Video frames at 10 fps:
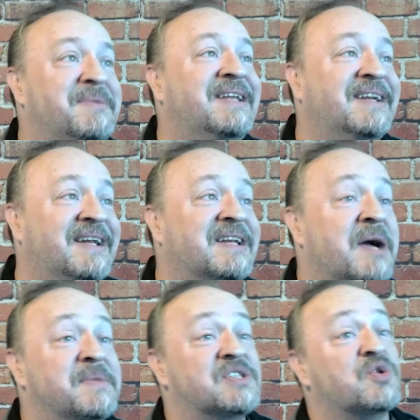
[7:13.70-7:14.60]
the median
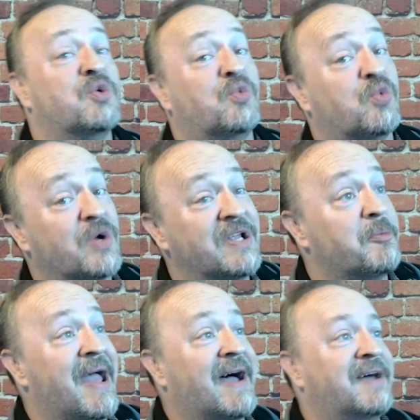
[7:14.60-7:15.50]
income is
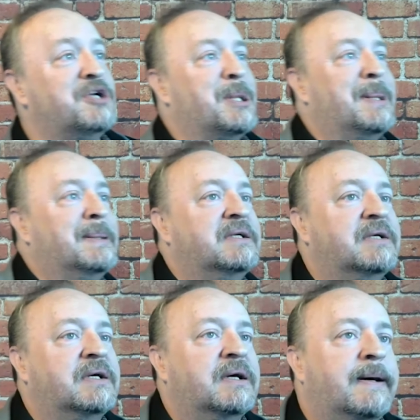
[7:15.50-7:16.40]
real bad,
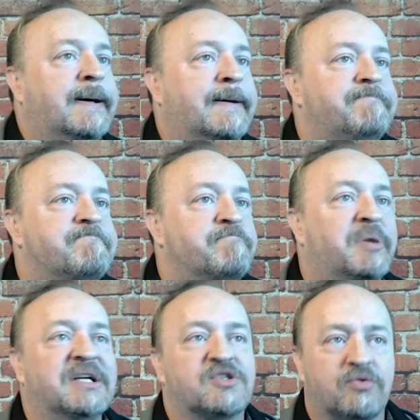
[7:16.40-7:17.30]
um,
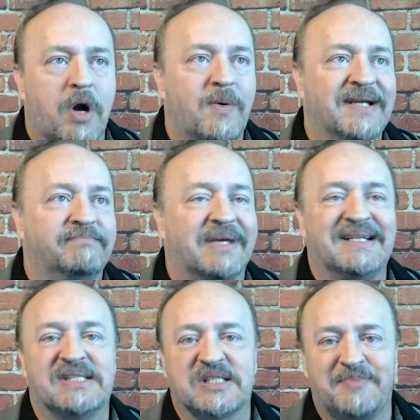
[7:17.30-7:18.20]
but it's growing
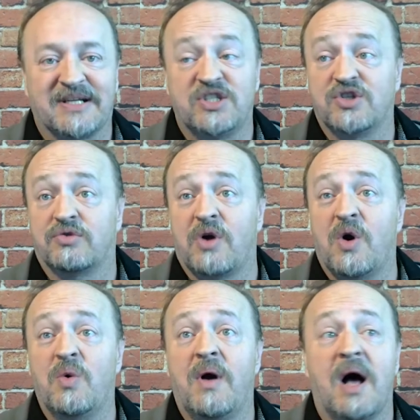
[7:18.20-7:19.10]
and it's expected to
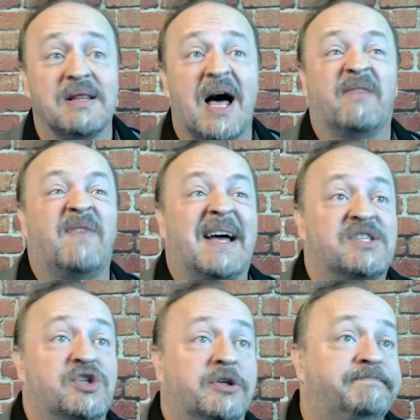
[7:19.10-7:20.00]
grow a lot
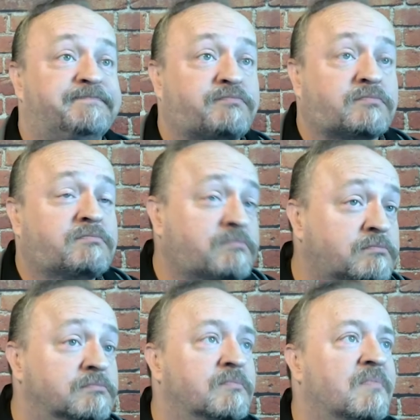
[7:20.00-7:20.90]
faster.
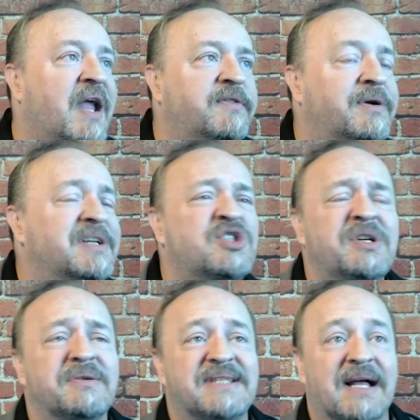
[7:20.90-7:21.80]
And their
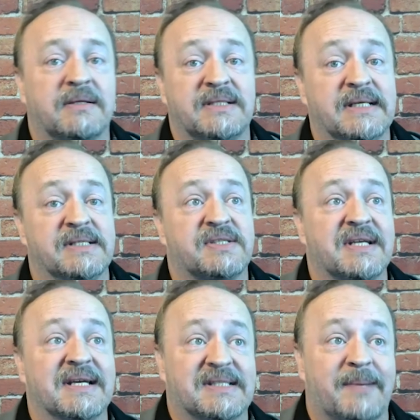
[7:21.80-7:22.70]
engineering talent is
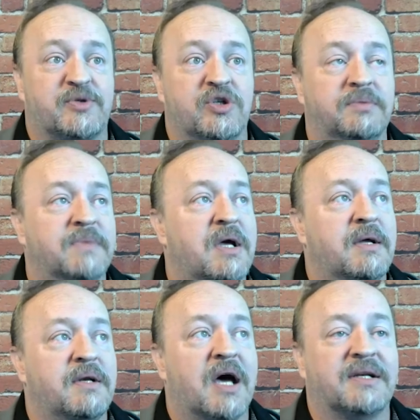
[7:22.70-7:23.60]
exceptional.
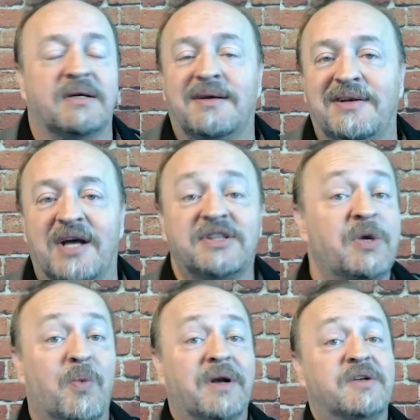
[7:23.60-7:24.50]
Not, not
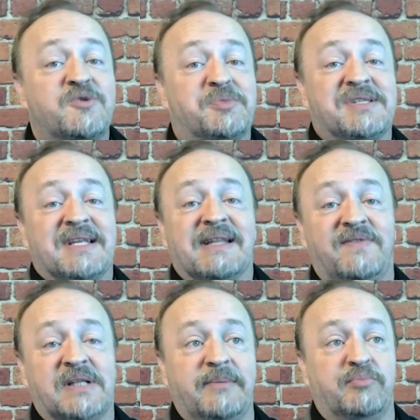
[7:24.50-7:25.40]
the 100%
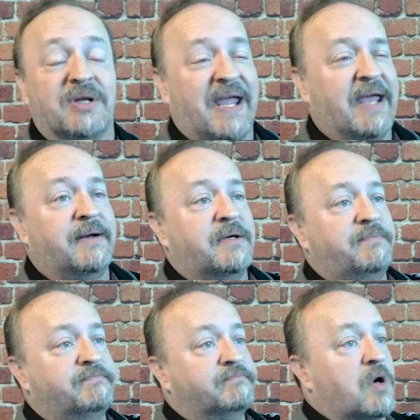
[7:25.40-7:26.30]
level I'd put
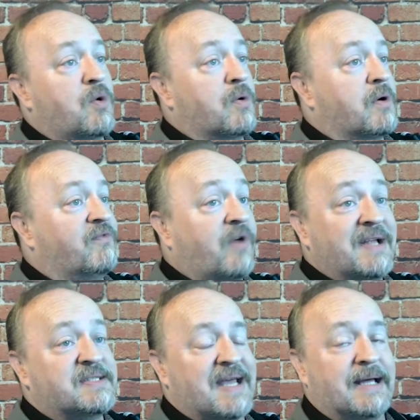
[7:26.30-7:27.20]
Canada or
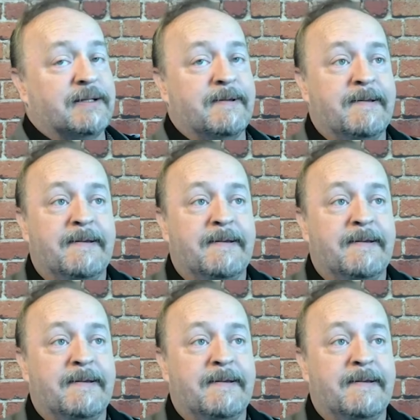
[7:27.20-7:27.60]
France at,